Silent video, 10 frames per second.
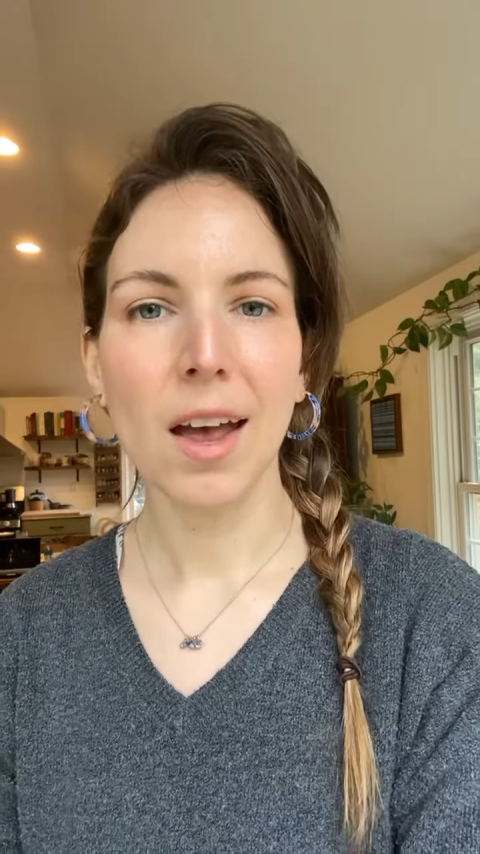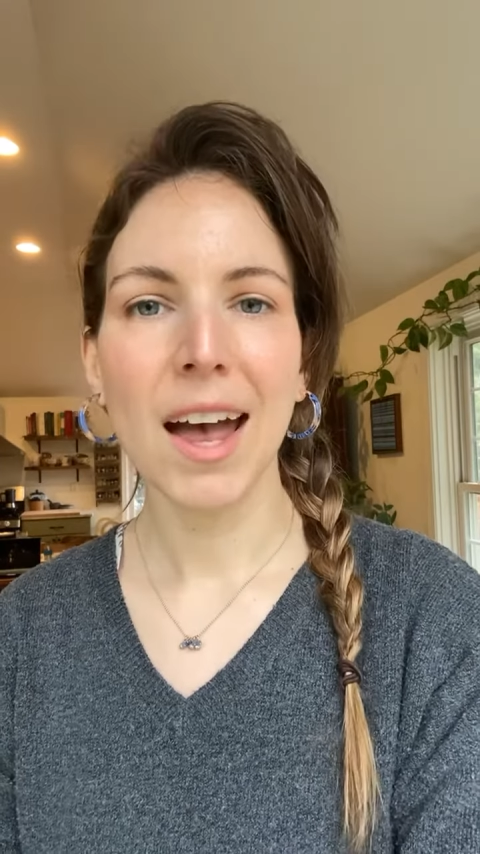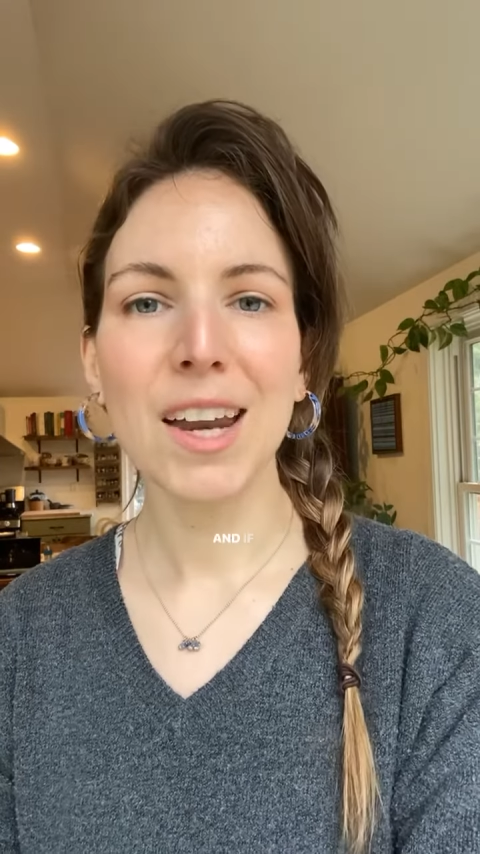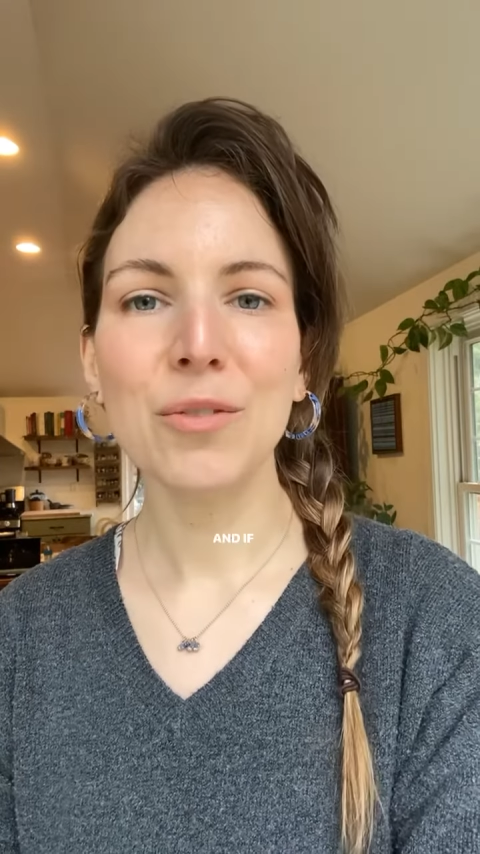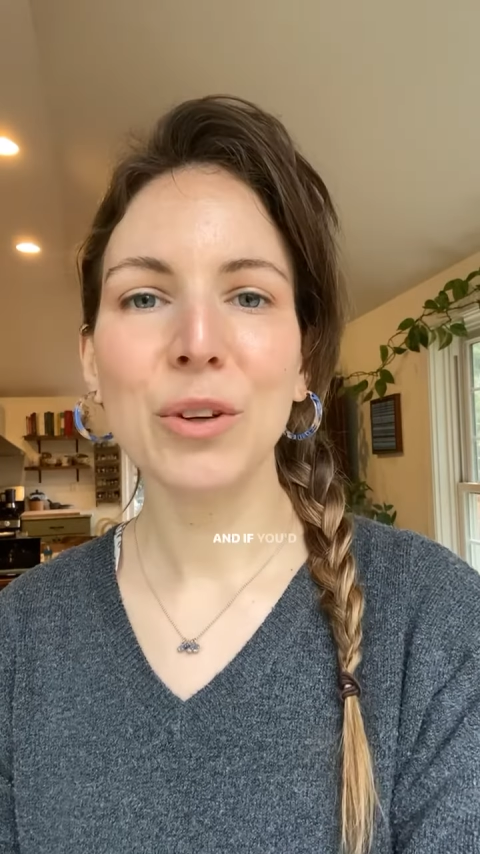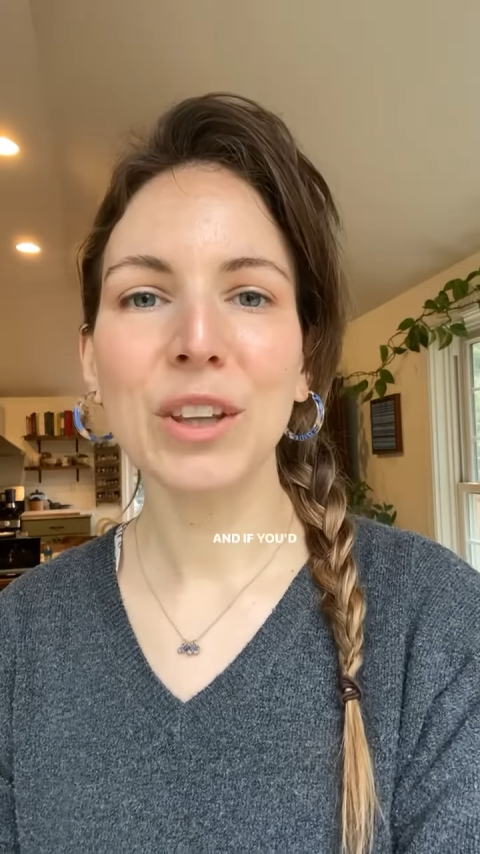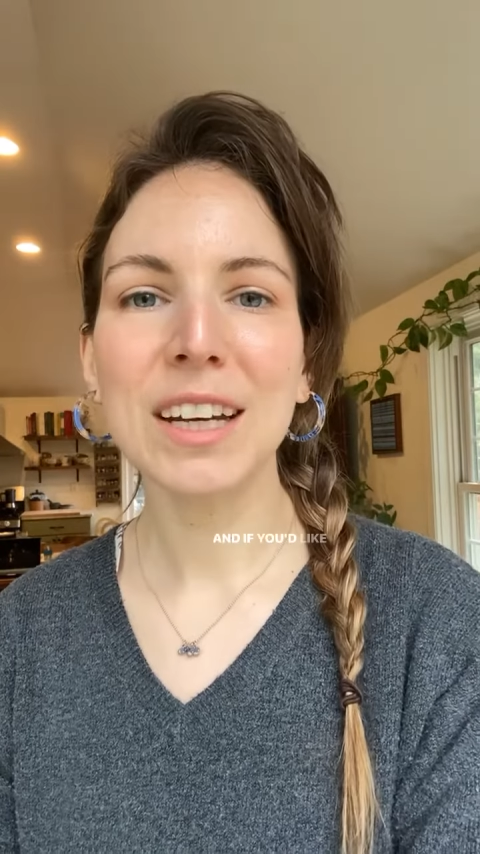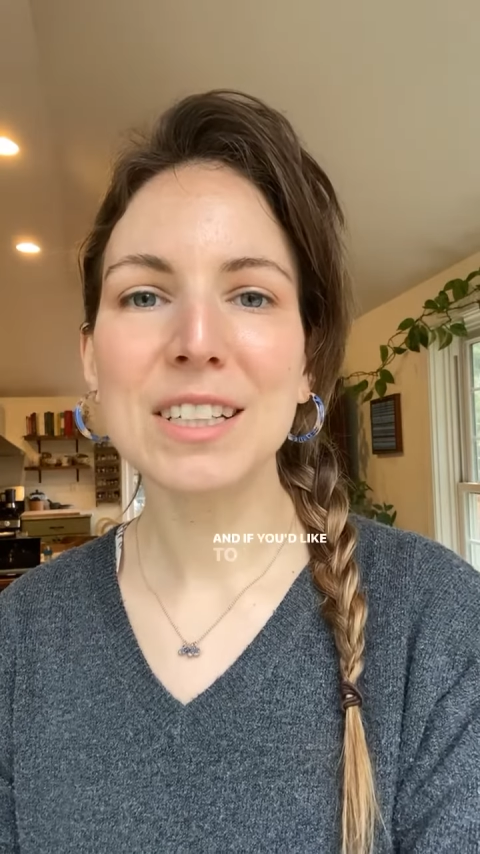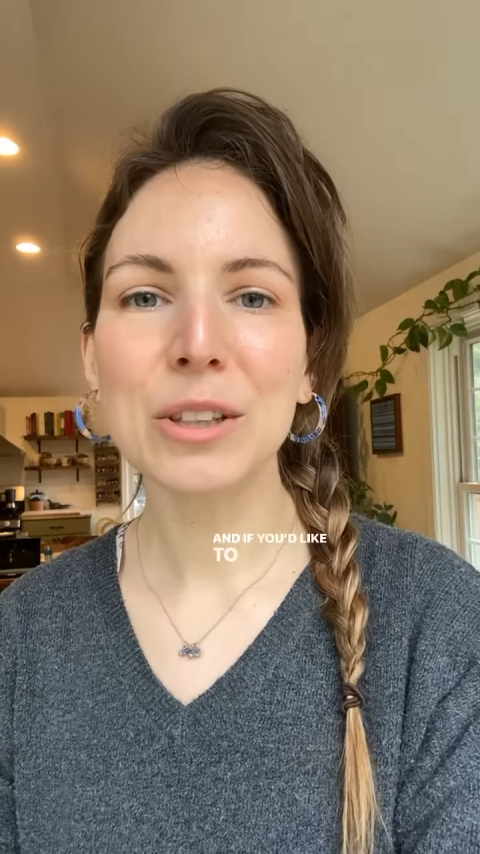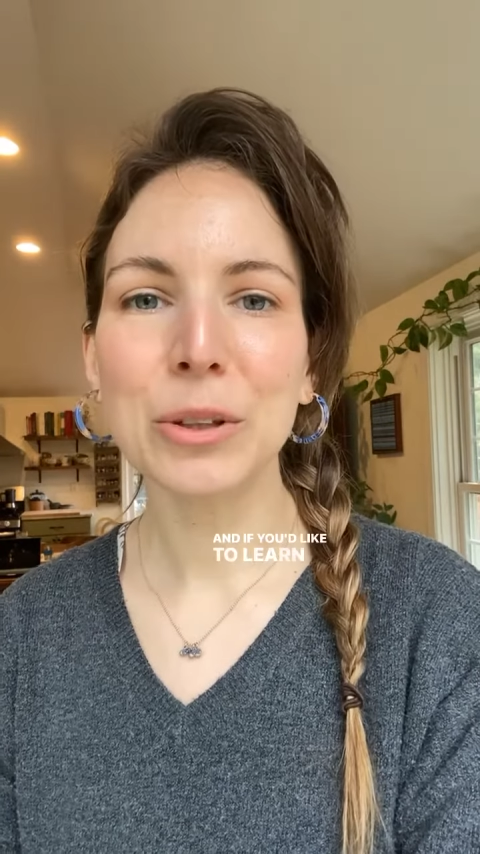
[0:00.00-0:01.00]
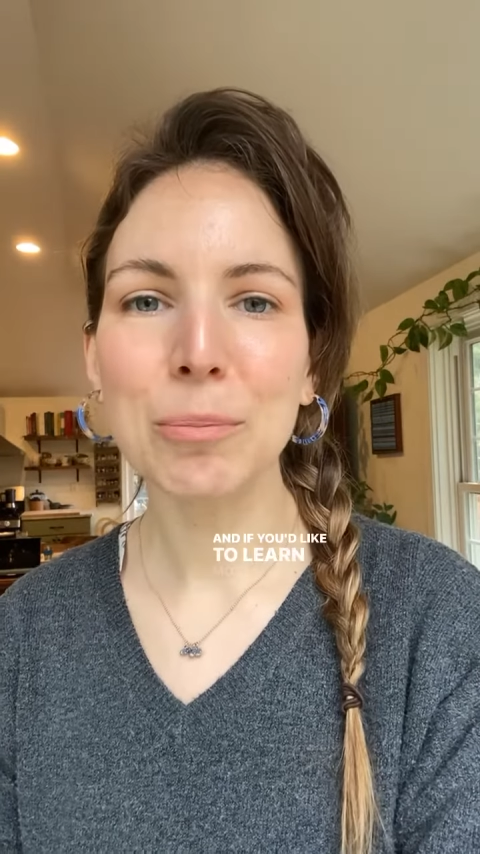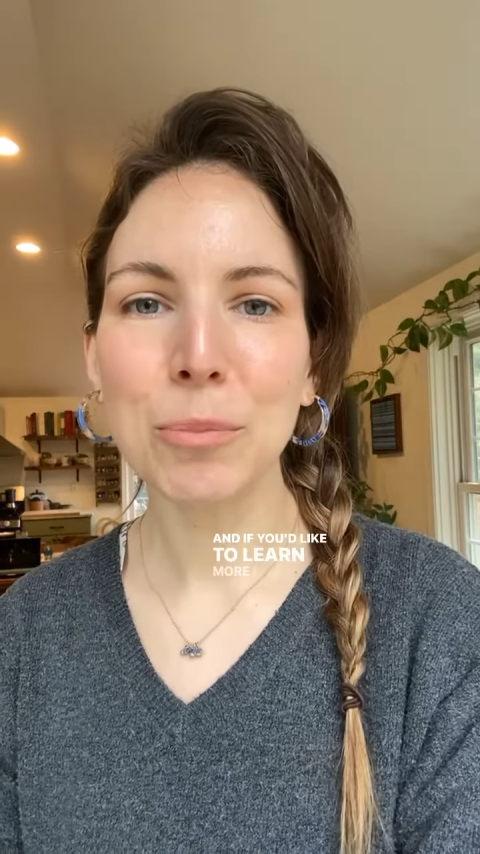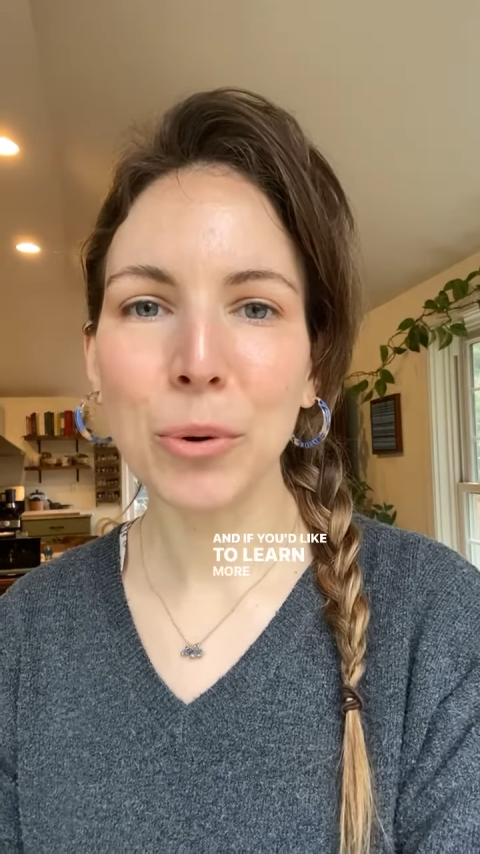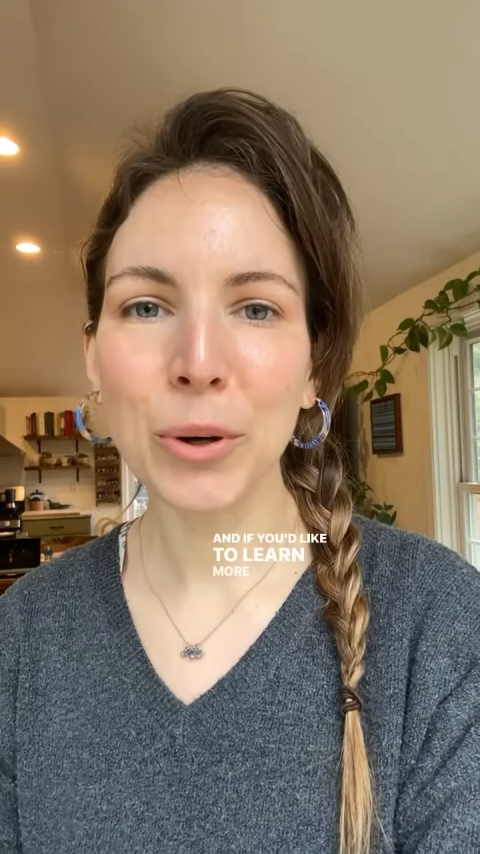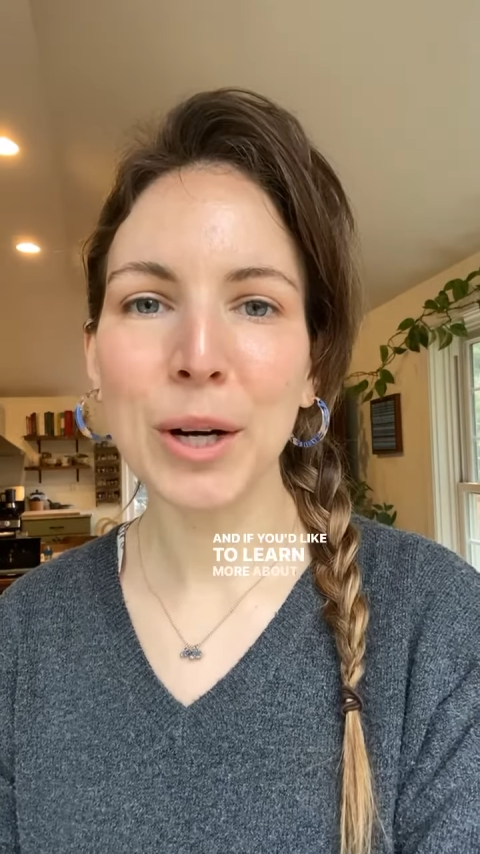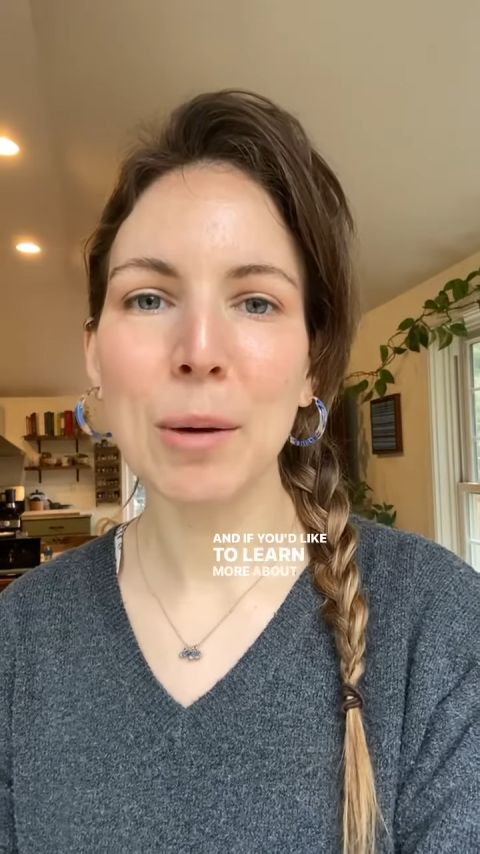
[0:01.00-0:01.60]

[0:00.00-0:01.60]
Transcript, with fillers: And if you'd like to learn more